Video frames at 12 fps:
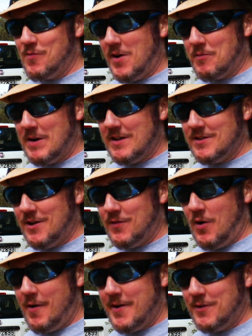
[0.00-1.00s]
run around that
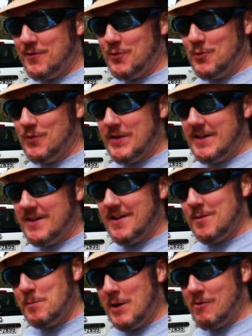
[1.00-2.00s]
I've hired for the
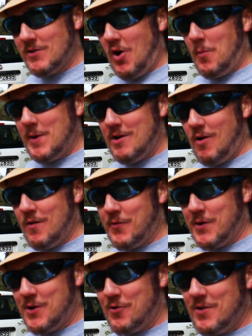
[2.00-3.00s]
um, period that I'm here
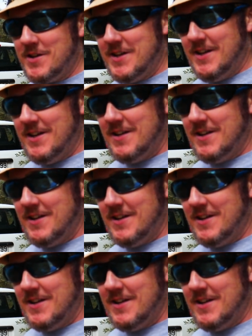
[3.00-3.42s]
over in Crete.